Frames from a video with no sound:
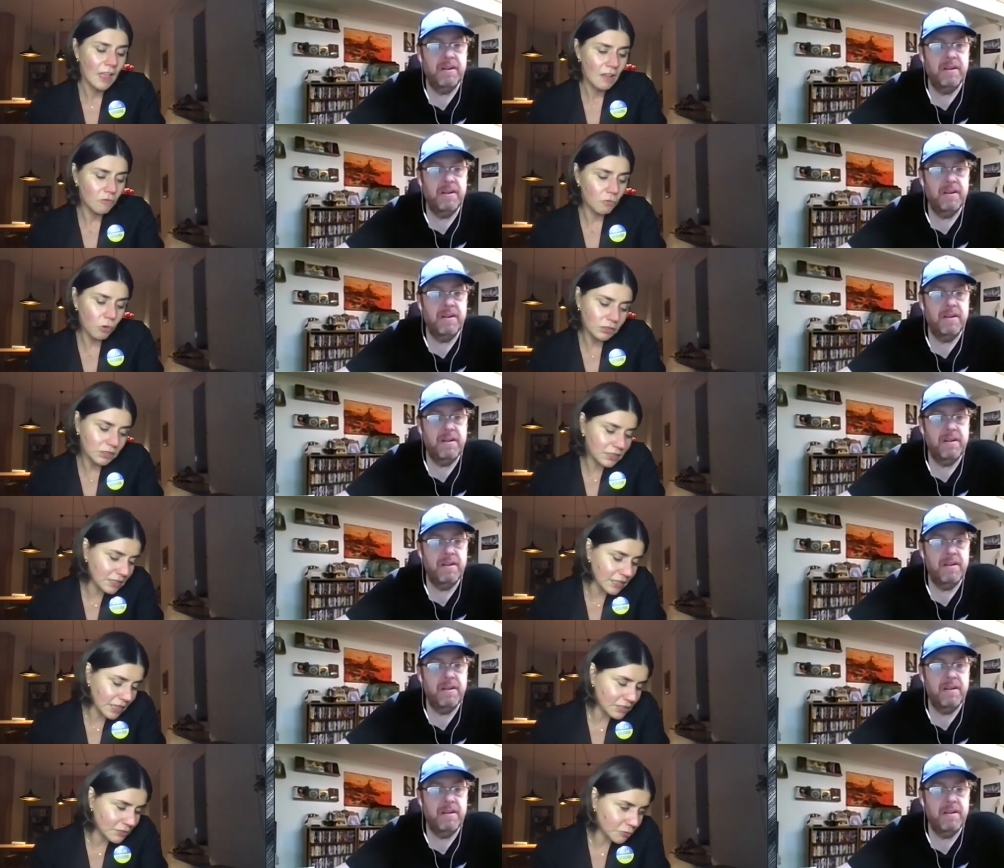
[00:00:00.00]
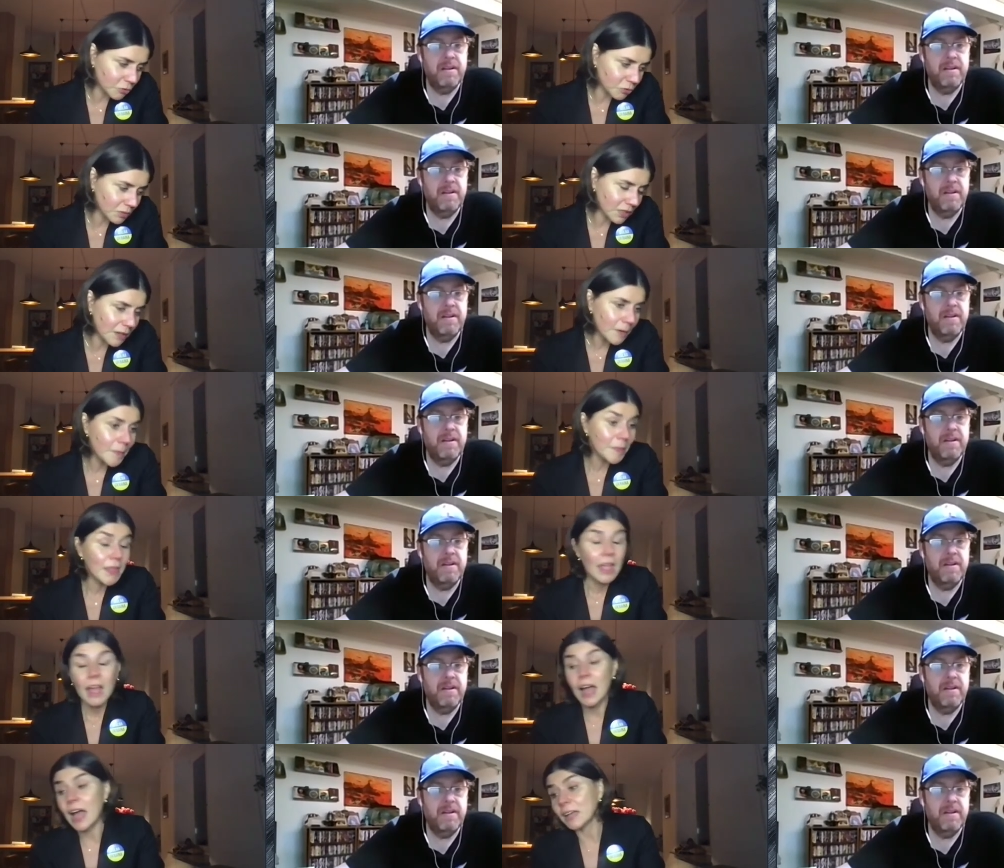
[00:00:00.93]
Speaker 1: What is next for me?
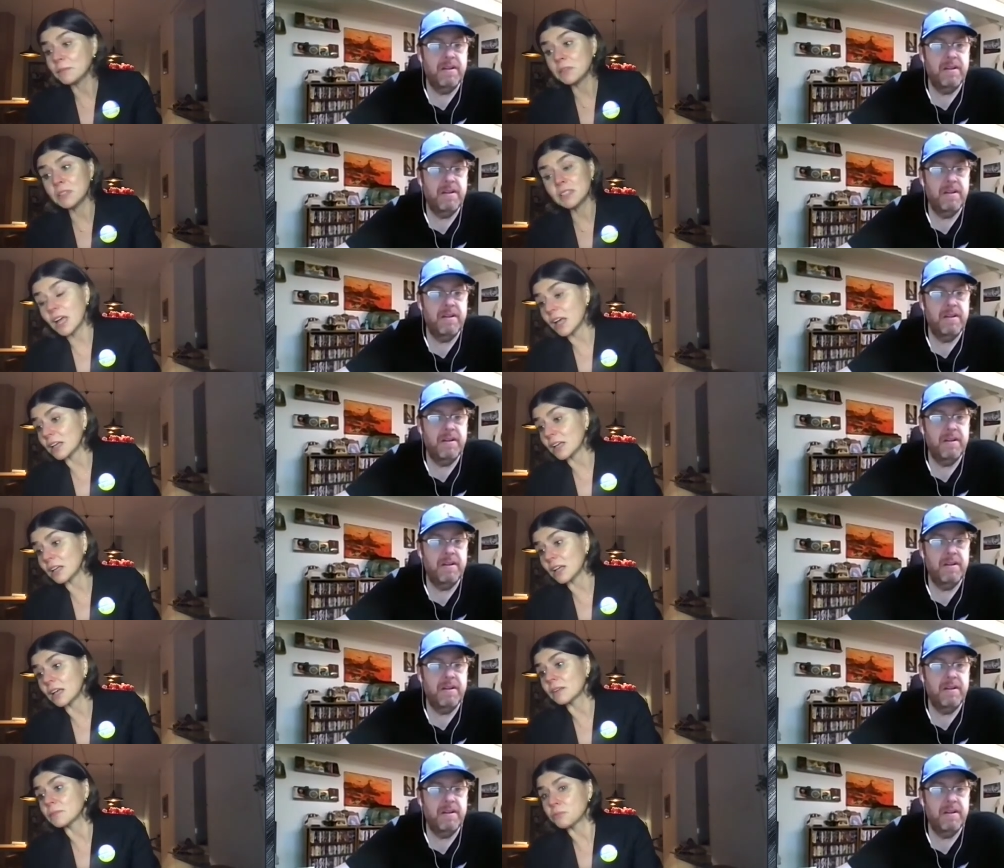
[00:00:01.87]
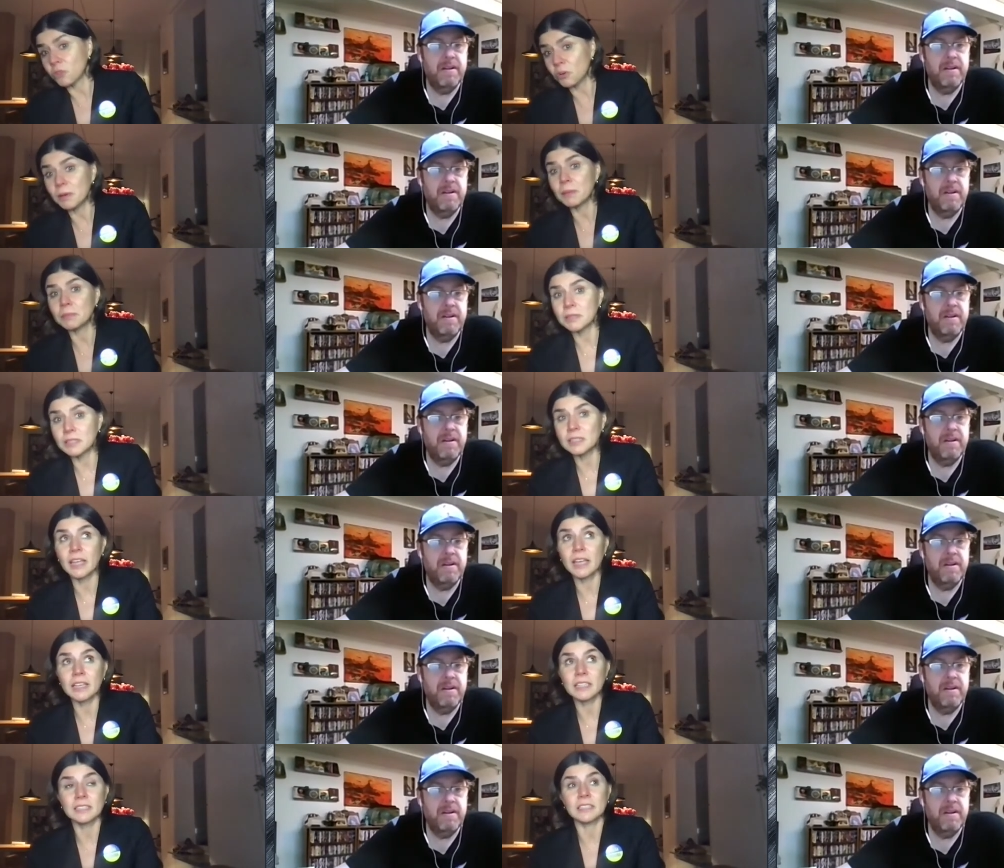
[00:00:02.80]
I mean, uh, probably
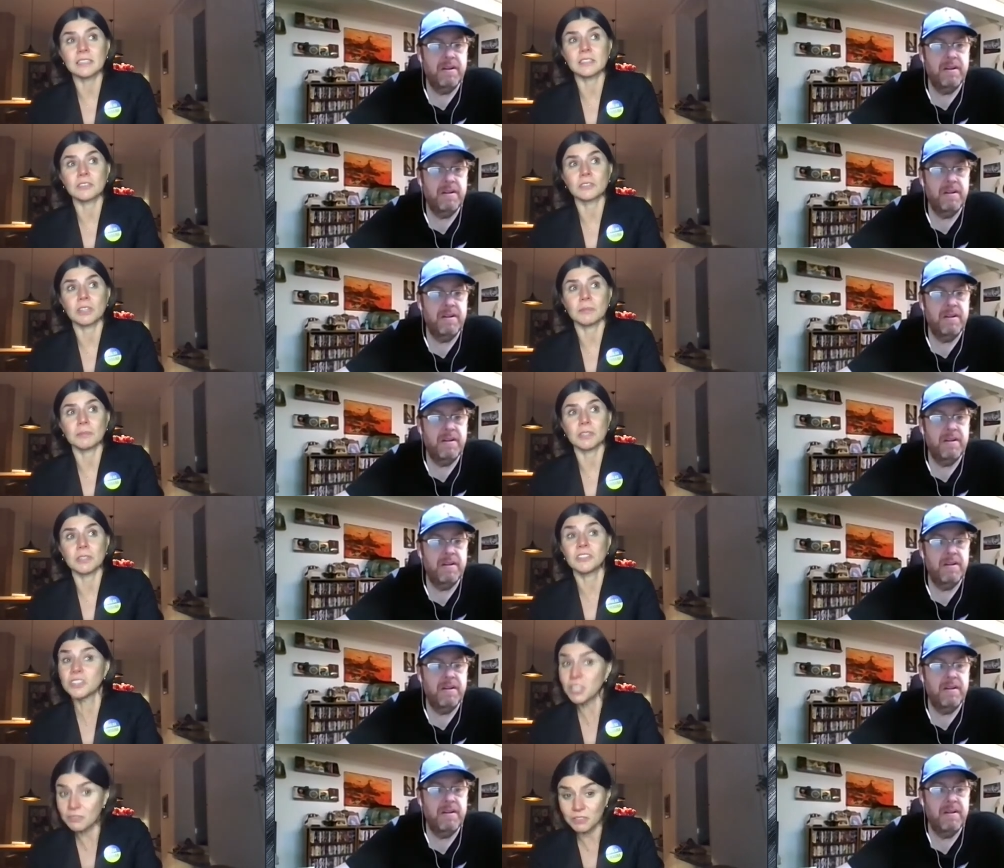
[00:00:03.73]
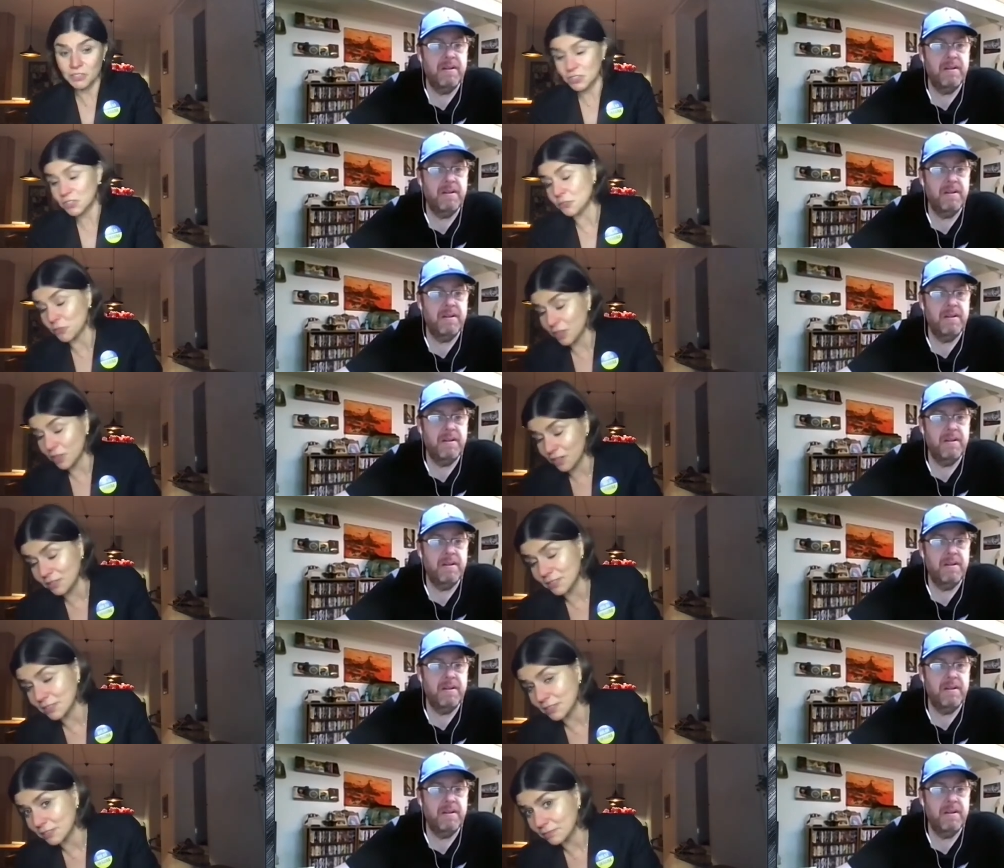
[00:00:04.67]
next is gonna be a TV
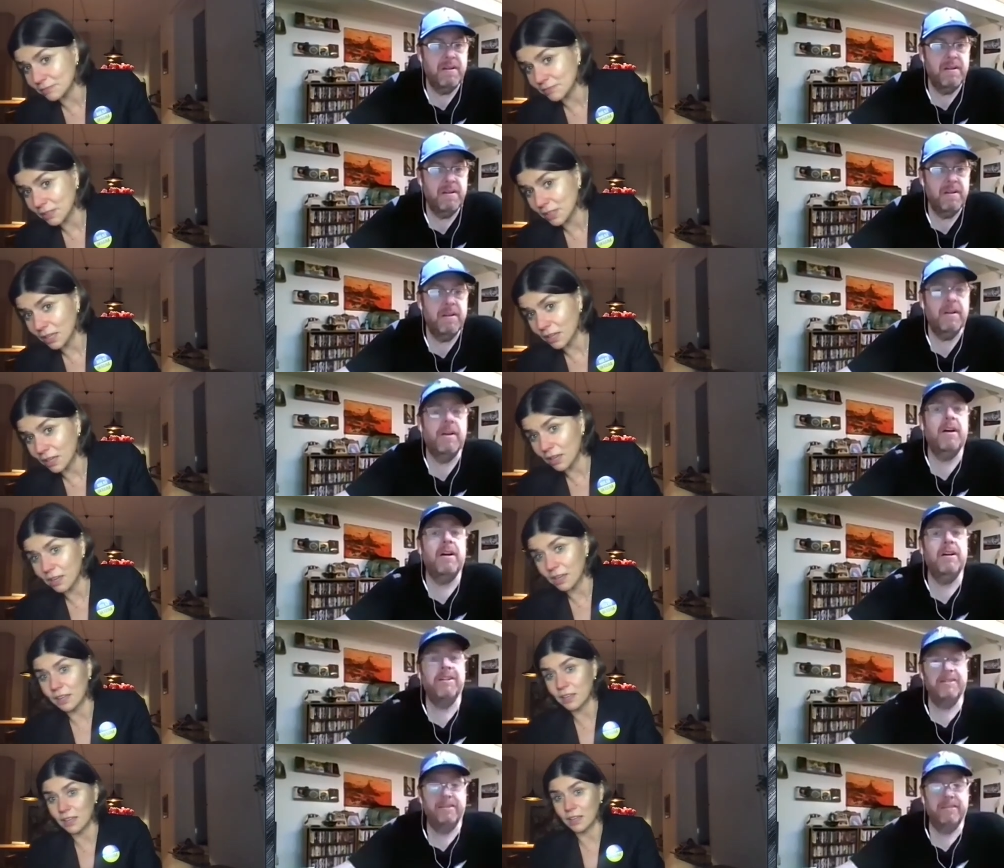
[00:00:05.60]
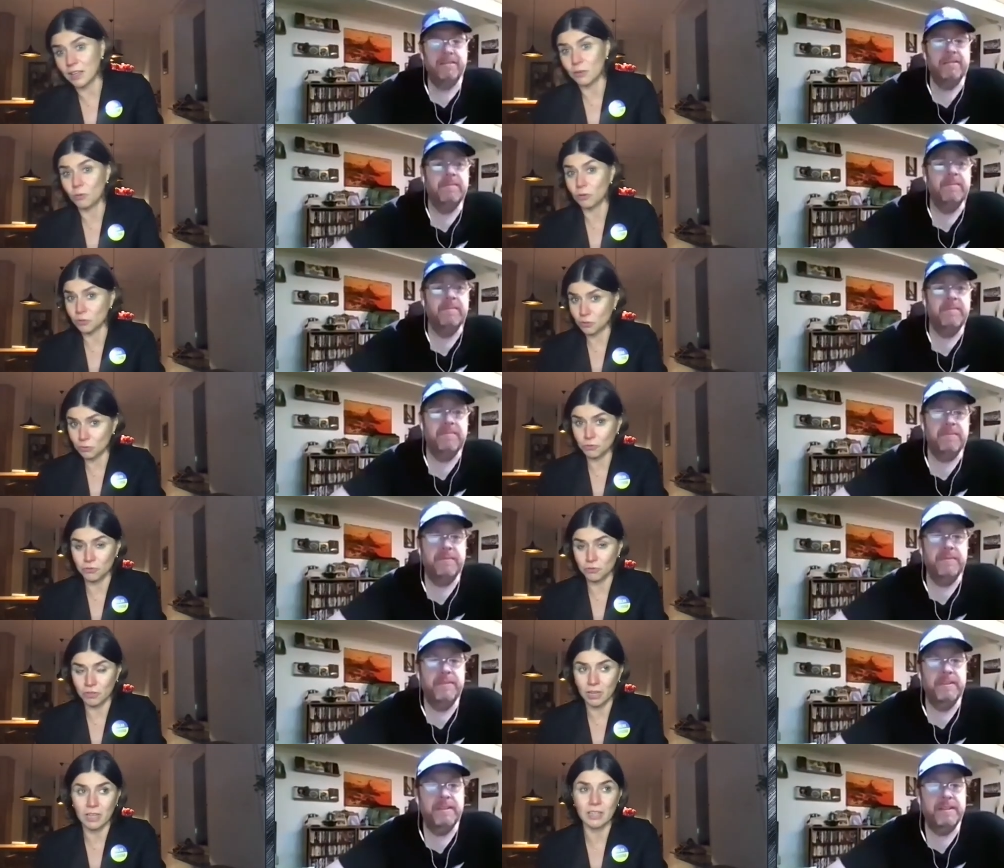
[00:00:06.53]
series. Yeah. I, I want to
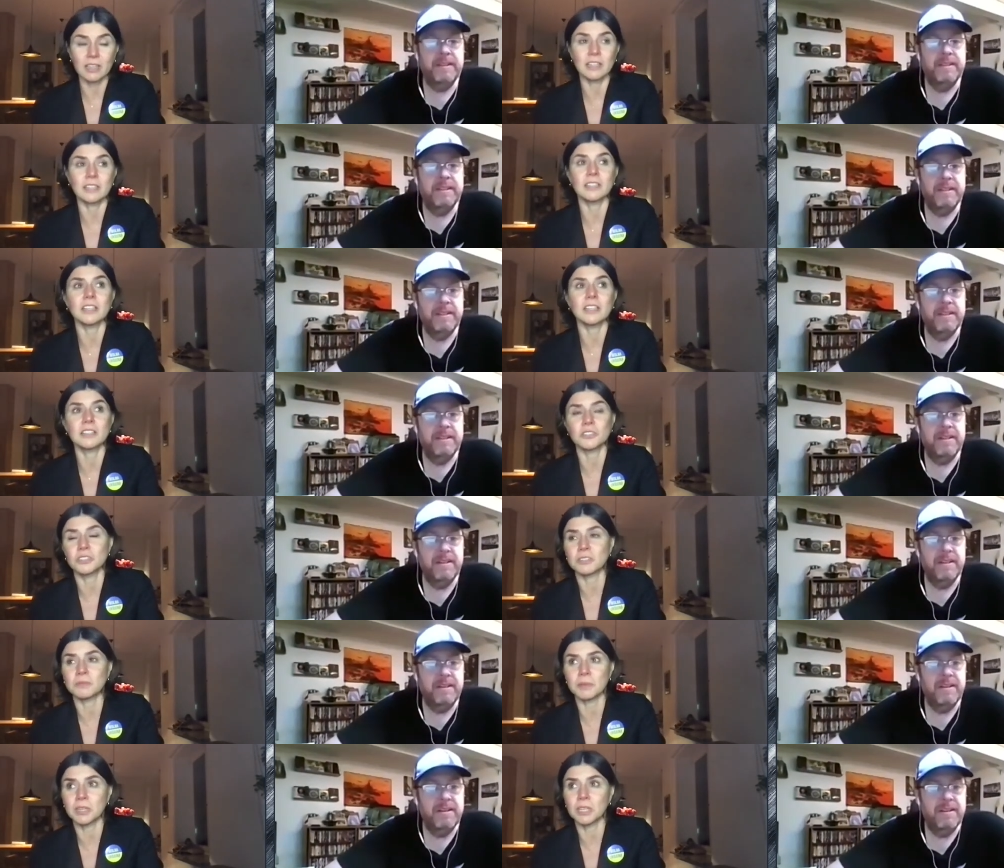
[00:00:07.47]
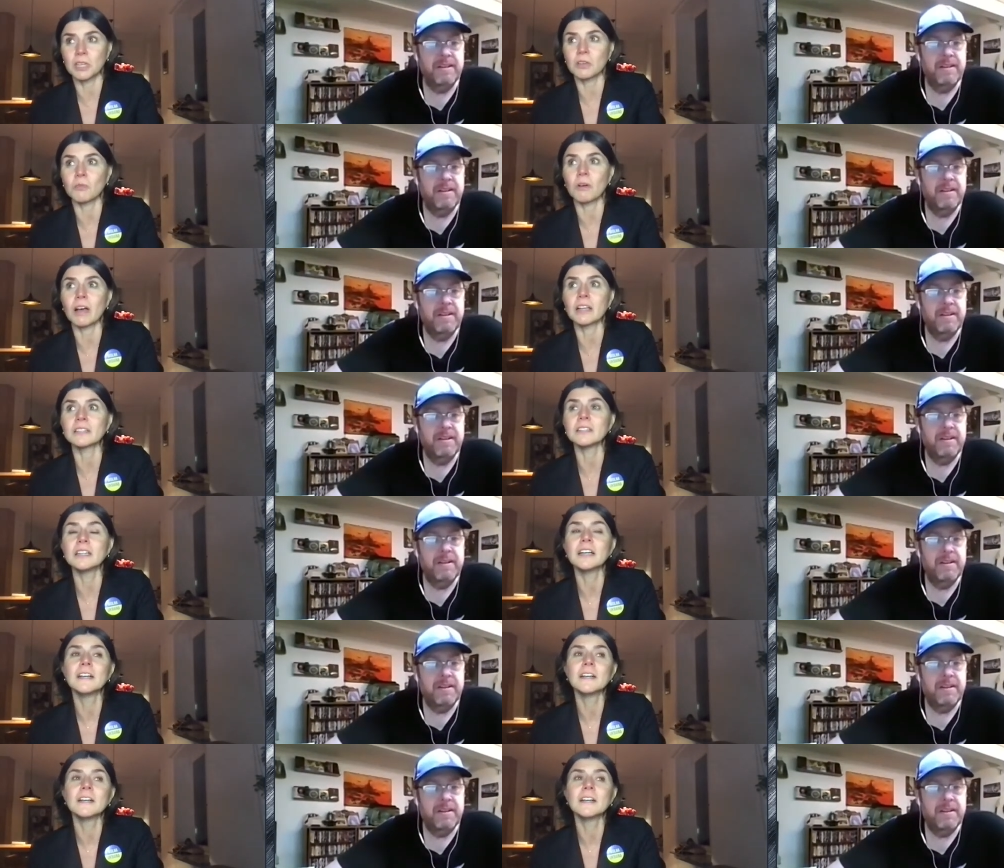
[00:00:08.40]
try an English speaking one.